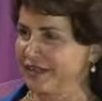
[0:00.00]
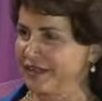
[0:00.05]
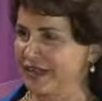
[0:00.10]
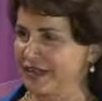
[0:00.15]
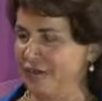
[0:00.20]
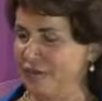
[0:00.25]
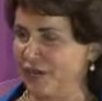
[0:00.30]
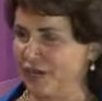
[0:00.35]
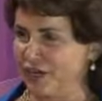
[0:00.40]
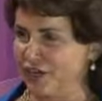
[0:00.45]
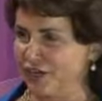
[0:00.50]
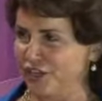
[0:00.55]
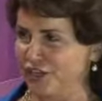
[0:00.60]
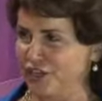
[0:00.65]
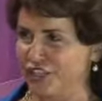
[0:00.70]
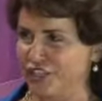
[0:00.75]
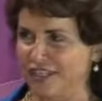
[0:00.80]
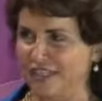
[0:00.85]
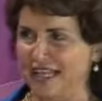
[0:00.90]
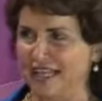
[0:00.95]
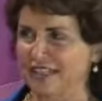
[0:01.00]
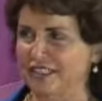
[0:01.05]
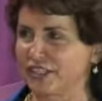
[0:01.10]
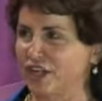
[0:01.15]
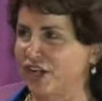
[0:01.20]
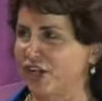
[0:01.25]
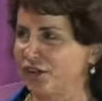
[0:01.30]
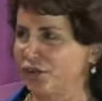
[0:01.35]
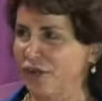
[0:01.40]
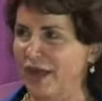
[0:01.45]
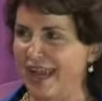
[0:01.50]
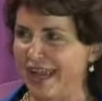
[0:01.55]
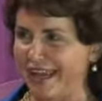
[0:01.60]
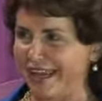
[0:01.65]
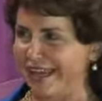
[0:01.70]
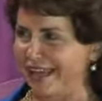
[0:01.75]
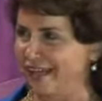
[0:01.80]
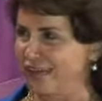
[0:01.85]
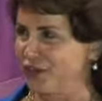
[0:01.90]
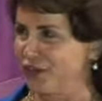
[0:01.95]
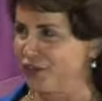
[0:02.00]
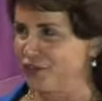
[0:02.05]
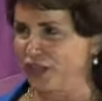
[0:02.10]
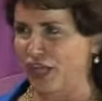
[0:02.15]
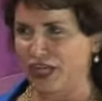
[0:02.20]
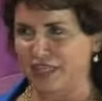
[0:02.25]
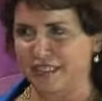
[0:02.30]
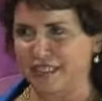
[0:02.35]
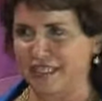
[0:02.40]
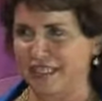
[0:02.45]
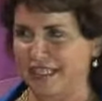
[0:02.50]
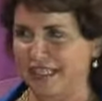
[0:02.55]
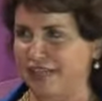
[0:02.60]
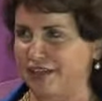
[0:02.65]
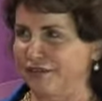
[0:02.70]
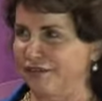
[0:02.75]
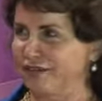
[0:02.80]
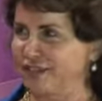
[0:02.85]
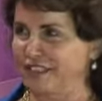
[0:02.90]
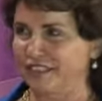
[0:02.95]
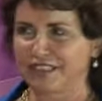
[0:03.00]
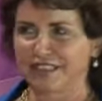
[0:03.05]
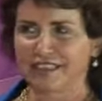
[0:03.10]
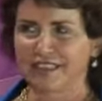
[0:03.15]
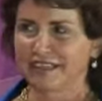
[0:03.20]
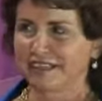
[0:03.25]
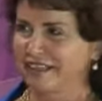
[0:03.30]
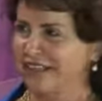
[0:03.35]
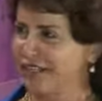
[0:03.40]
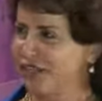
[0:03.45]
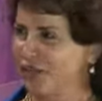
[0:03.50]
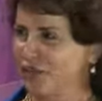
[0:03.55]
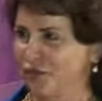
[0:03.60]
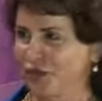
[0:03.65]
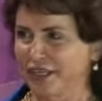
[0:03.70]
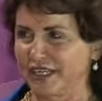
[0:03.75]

in a marriage and that's gone away, you've lost the gift that you were